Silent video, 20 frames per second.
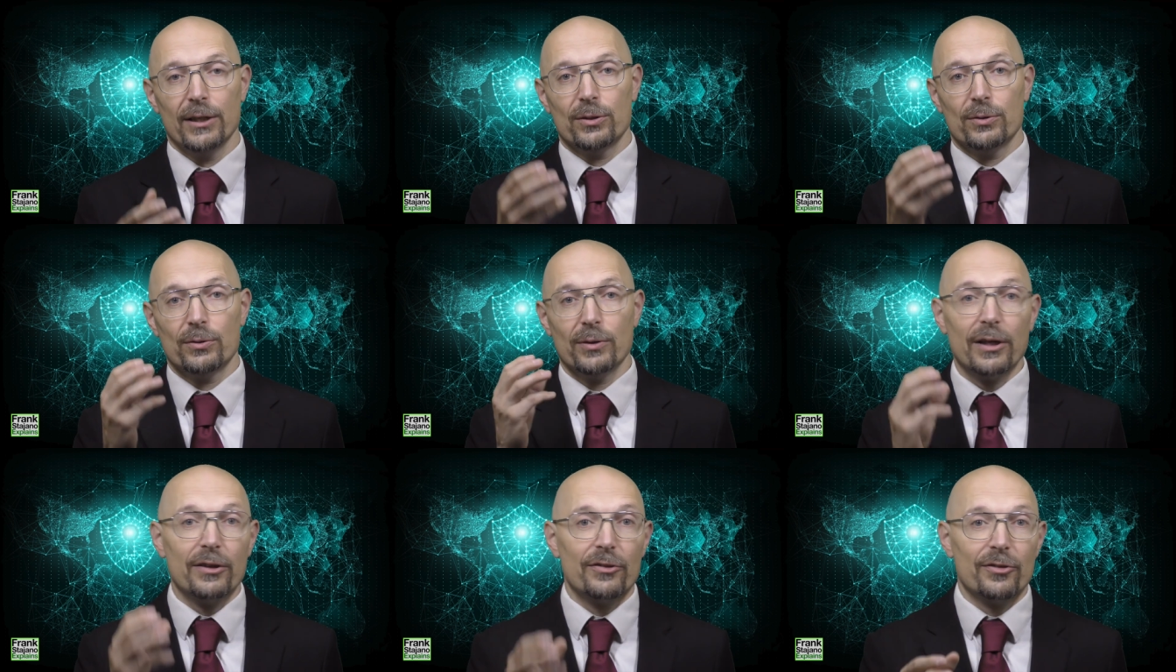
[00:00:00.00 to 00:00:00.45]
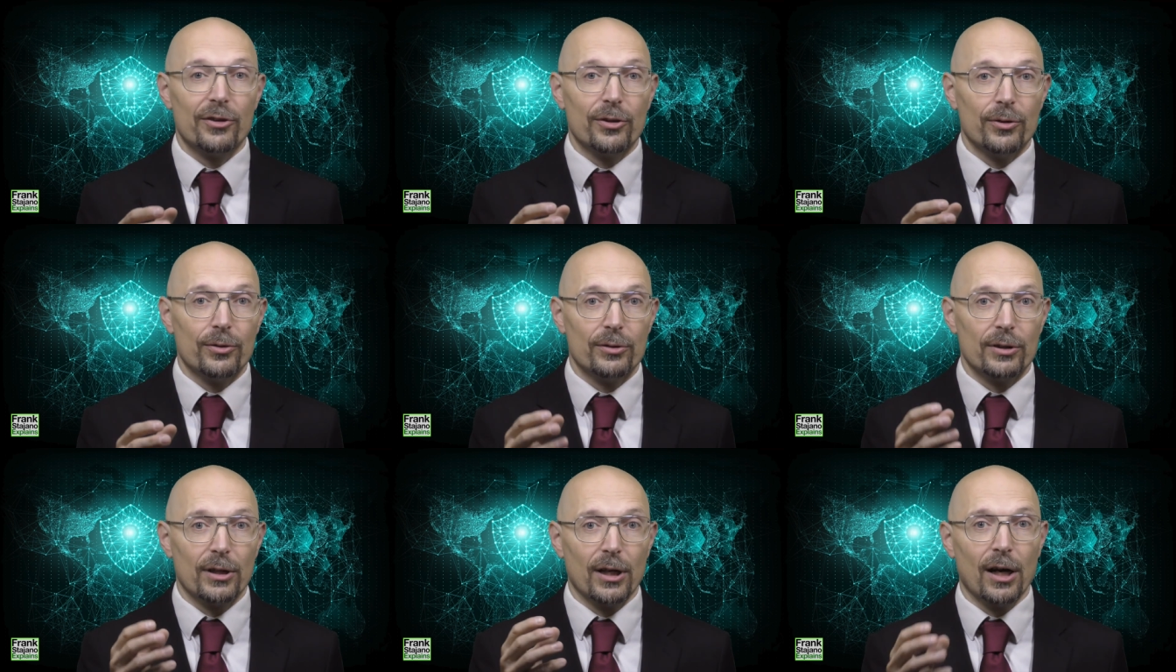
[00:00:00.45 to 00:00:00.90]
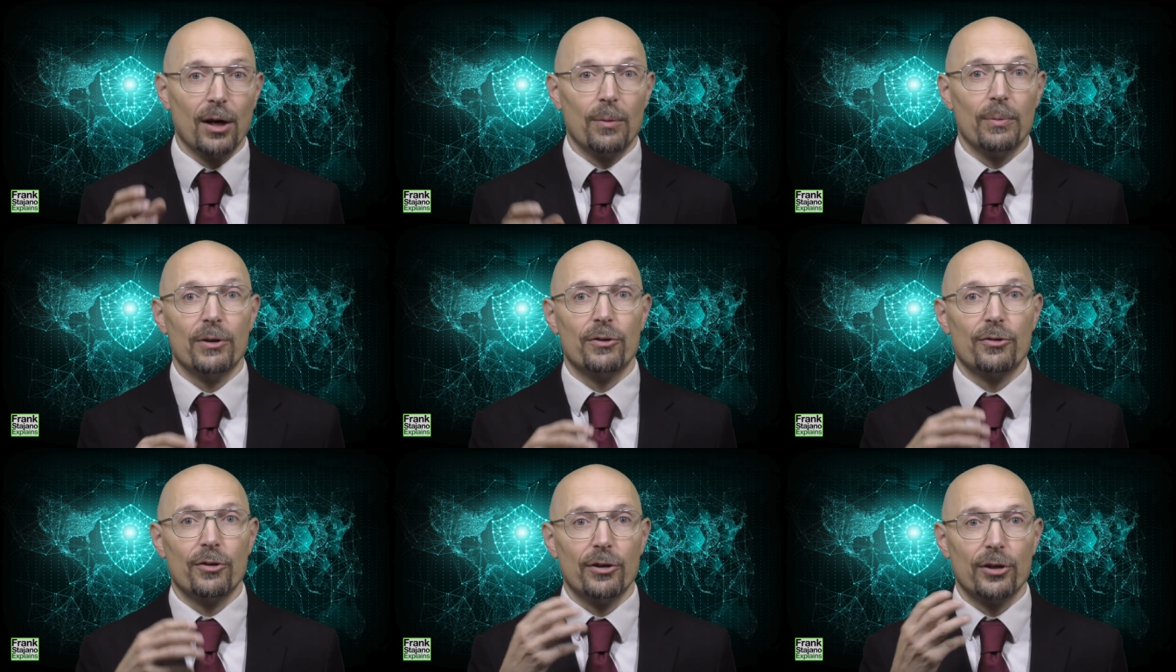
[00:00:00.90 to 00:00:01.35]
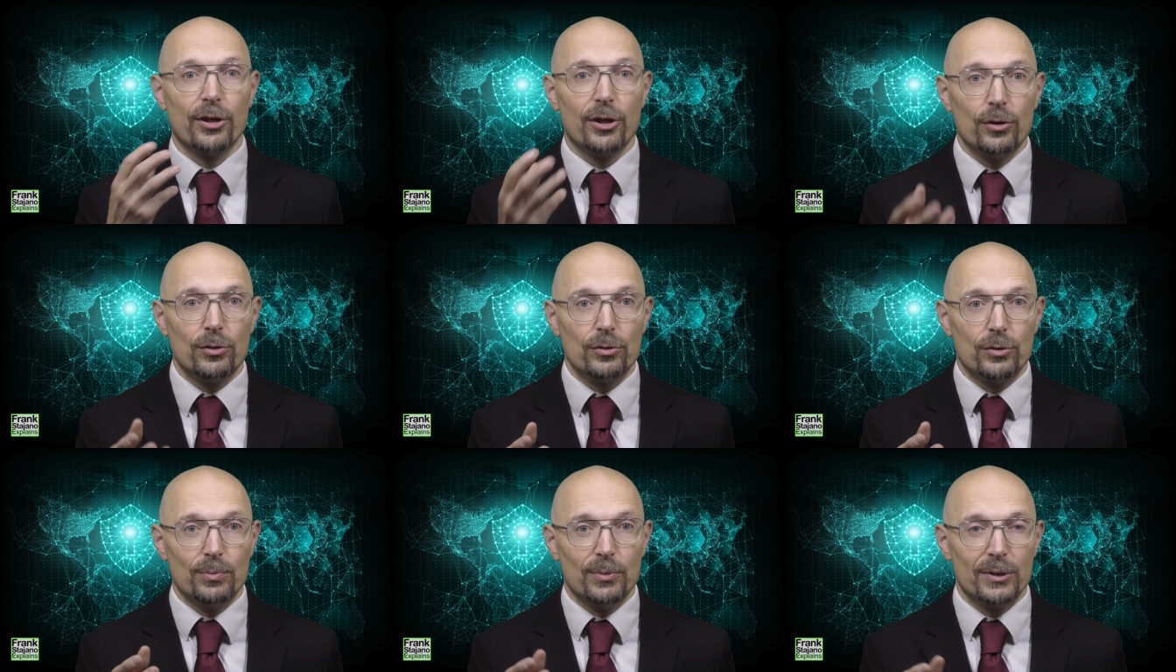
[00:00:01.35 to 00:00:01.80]
to execute arbitrary
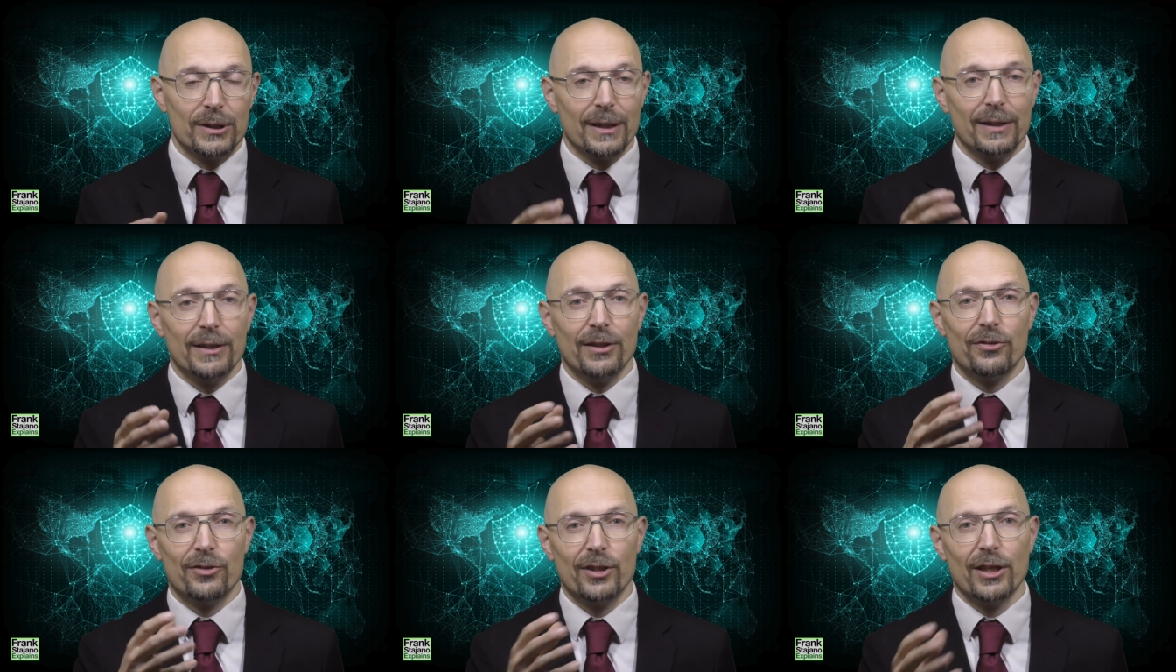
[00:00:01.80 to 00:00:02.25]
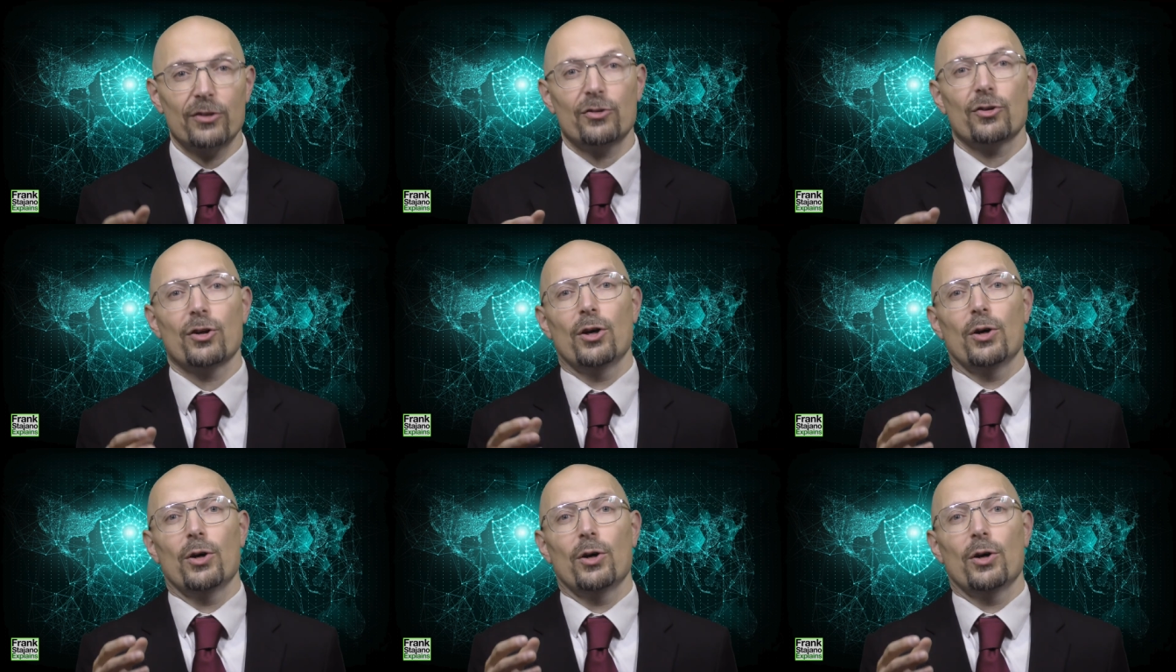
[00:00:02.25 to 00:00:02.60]
code, but at this stage